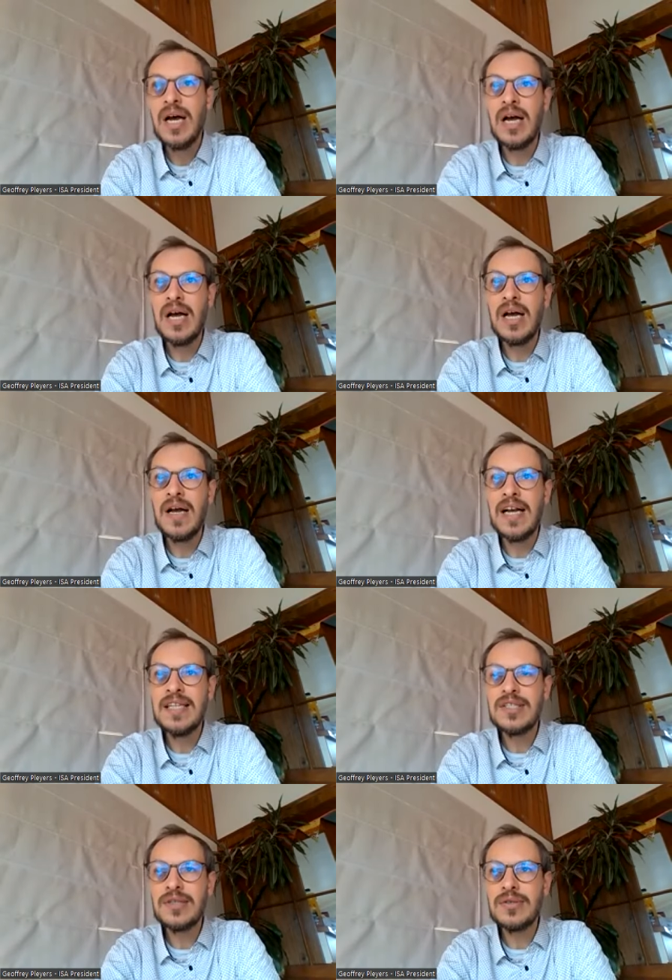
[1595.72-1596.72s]
Uh,
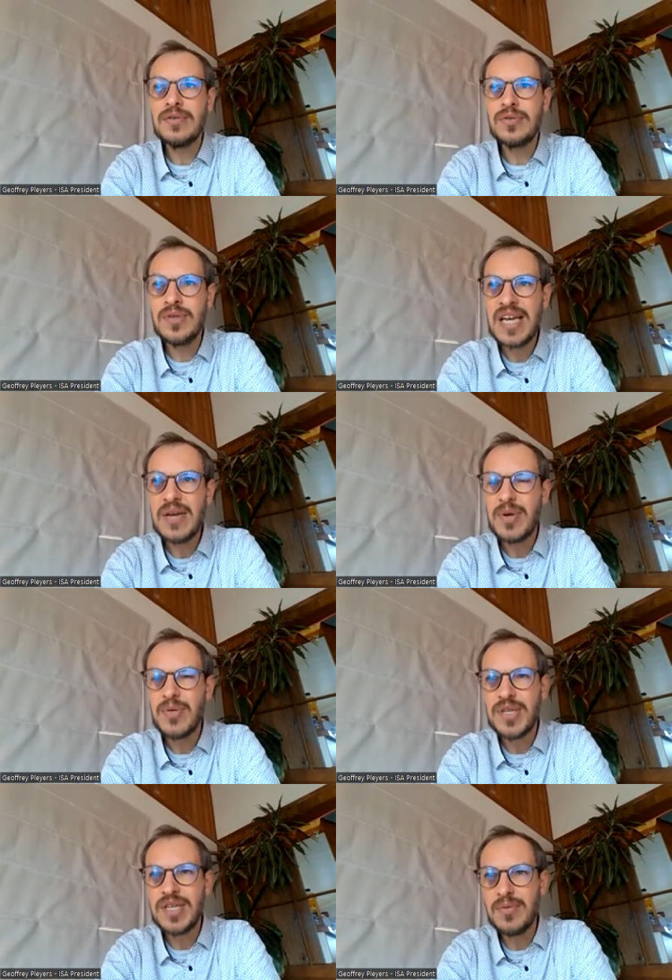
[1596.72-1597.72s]
and so today, when
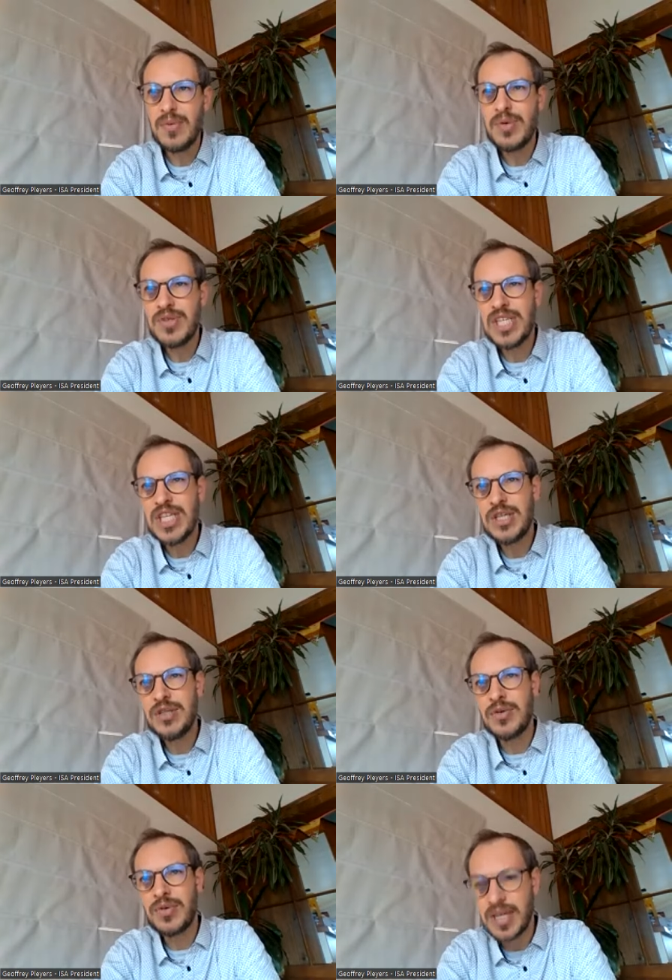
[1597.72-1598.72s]
we when we see
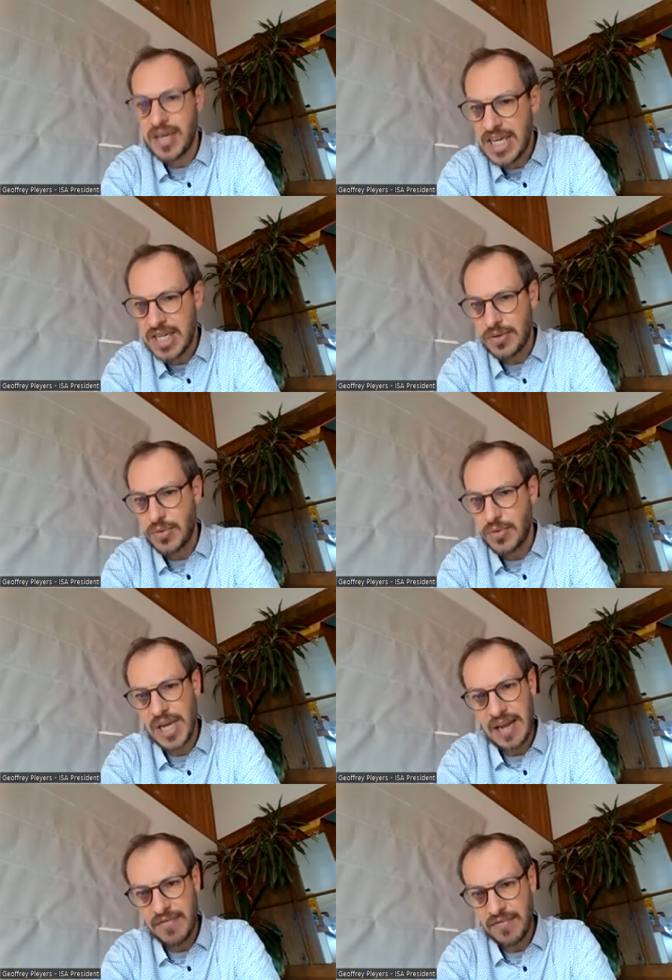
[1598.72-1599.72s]
the regression
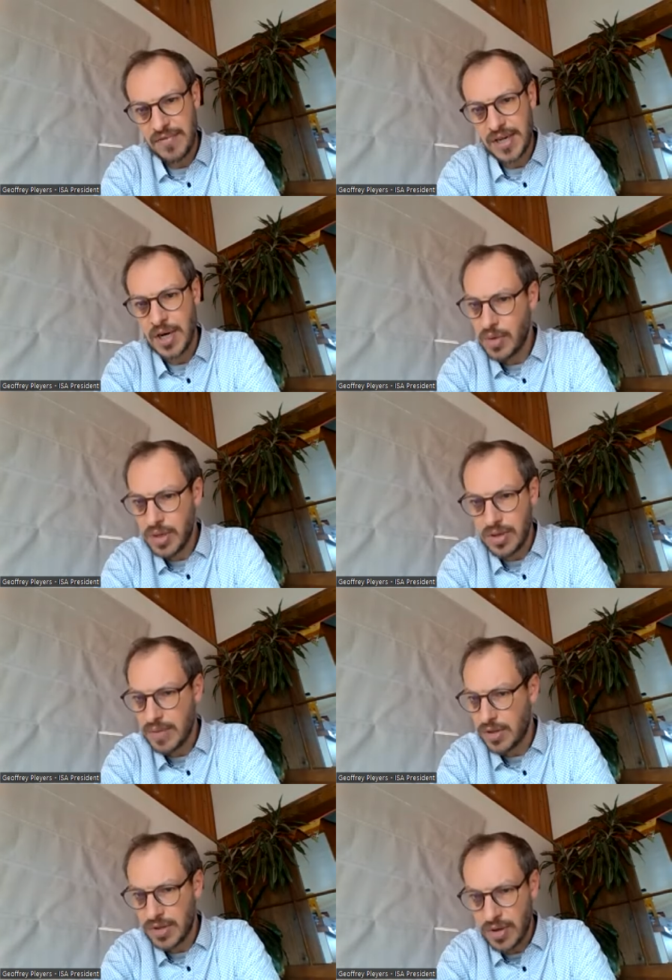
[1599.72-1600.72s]
we have in our world
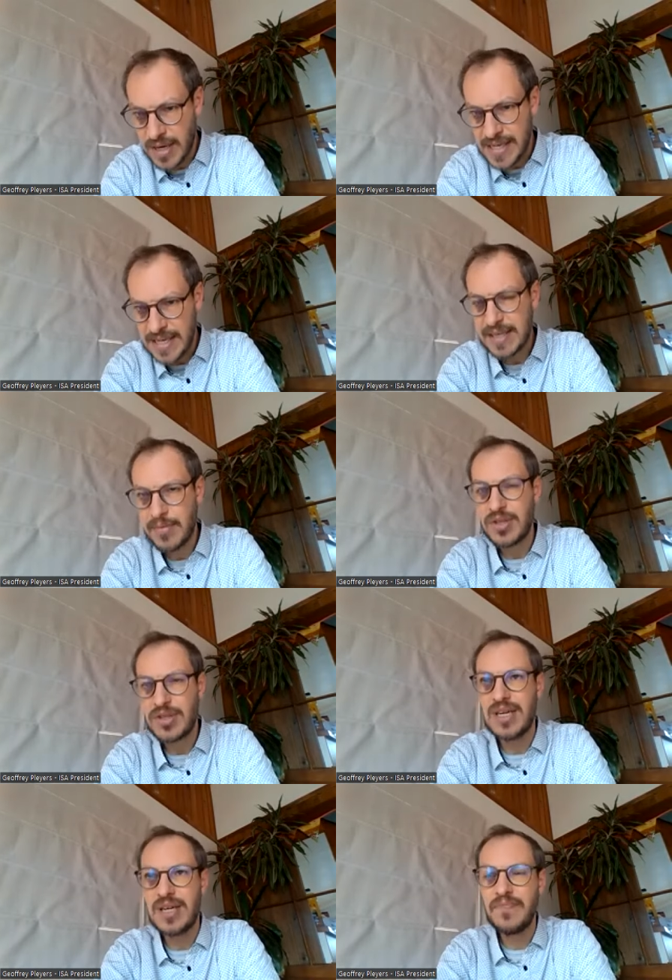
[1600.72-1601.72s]
about tolerance, about
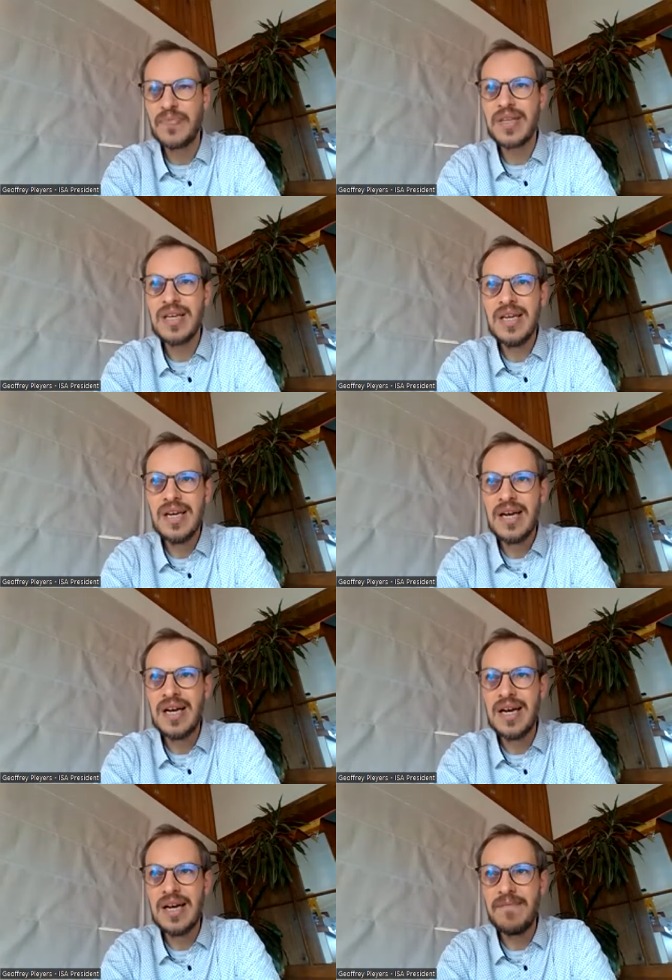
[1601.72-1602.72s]
uh,
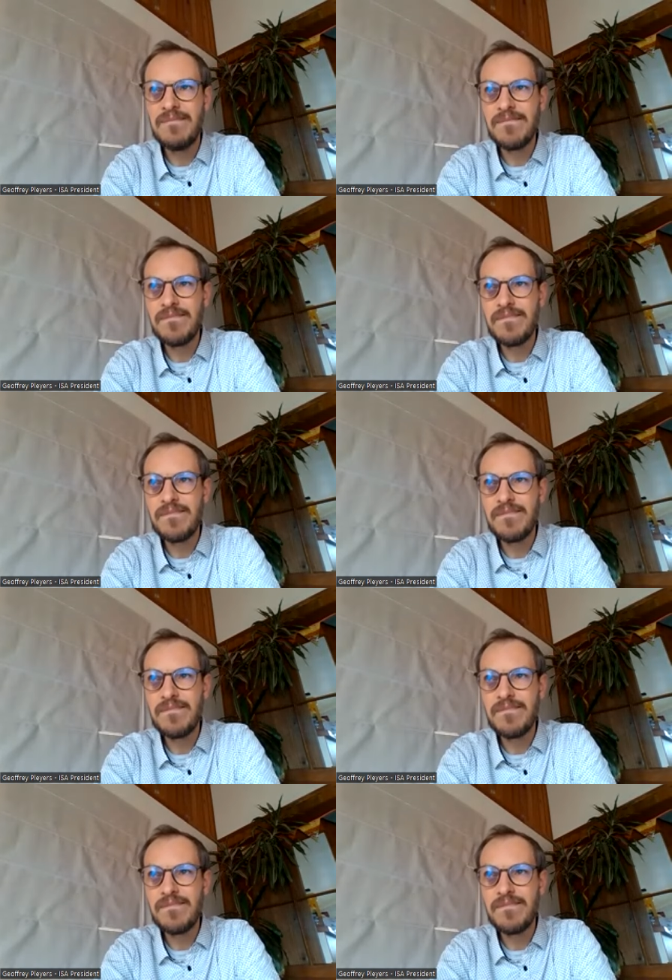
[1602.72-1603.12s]
um,